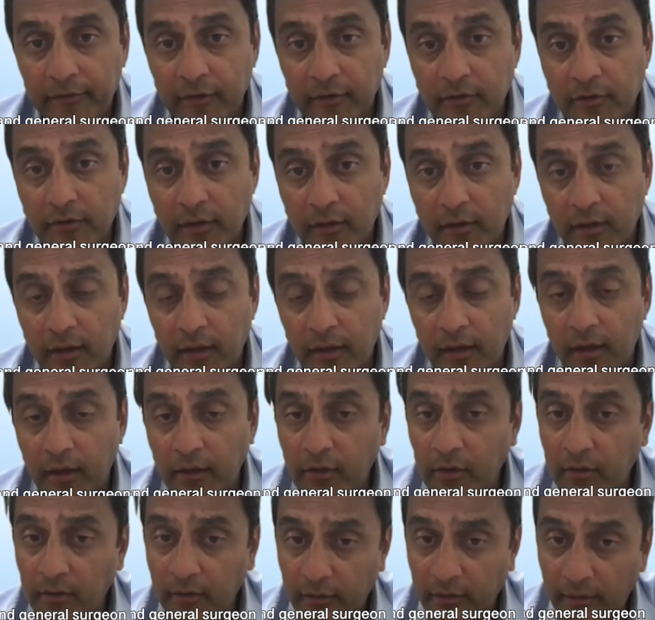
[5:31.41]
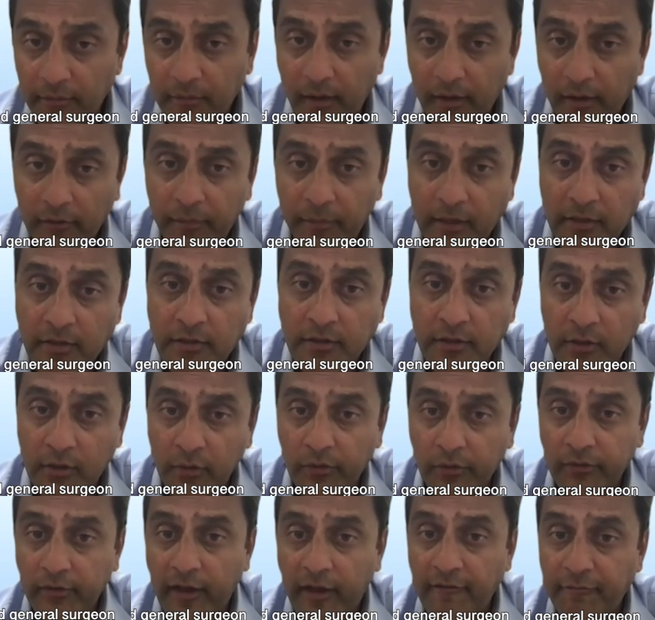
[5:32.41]
And sometimes patients can
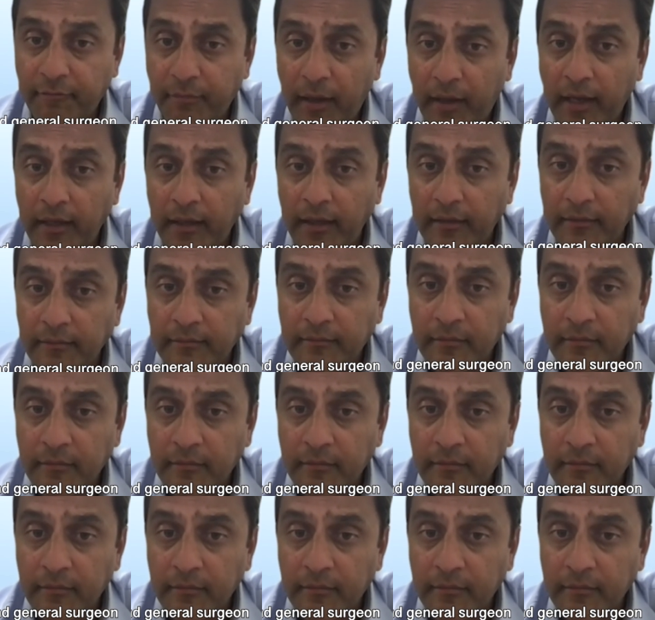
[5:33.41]
also have pain.